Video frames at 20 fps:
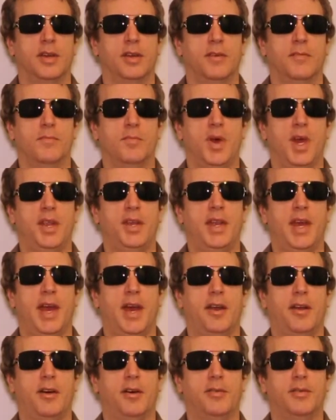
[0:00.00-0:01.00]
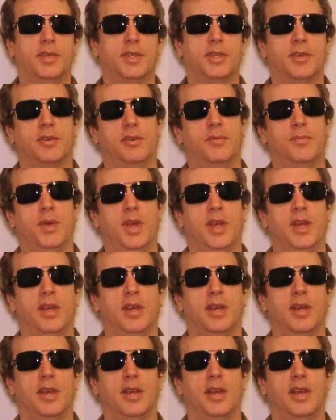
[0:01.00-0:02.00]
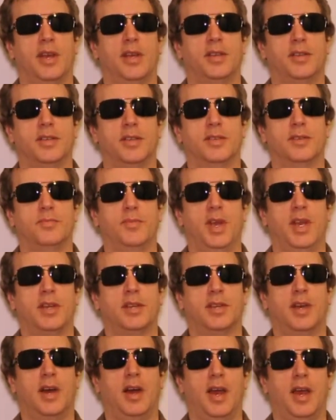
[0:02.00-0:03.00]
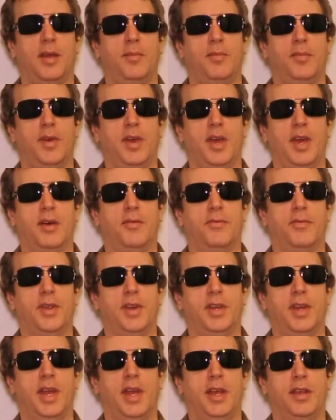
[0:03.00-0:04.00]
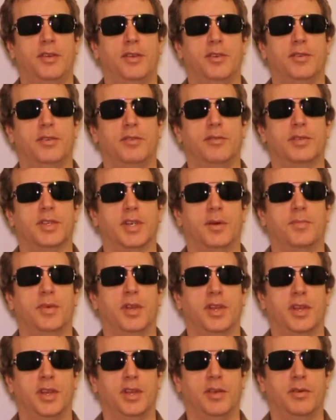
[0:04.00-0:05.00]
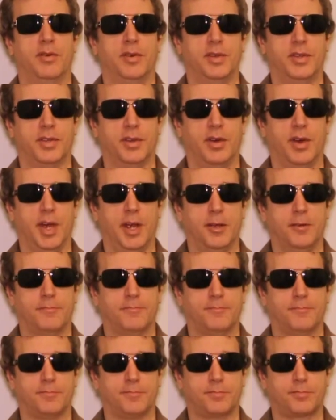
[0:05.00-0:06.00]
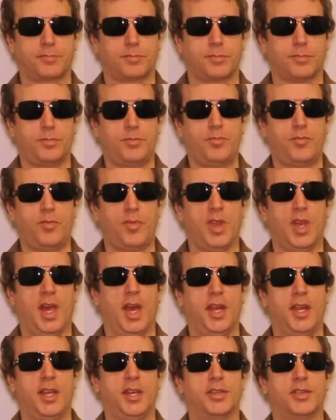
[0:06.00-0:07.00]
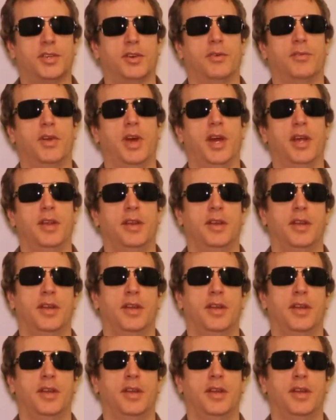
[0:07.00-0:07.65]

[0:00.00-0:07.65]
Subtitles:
My dad always told me, he says, make time every day to do something that you enjoy. And he is so right.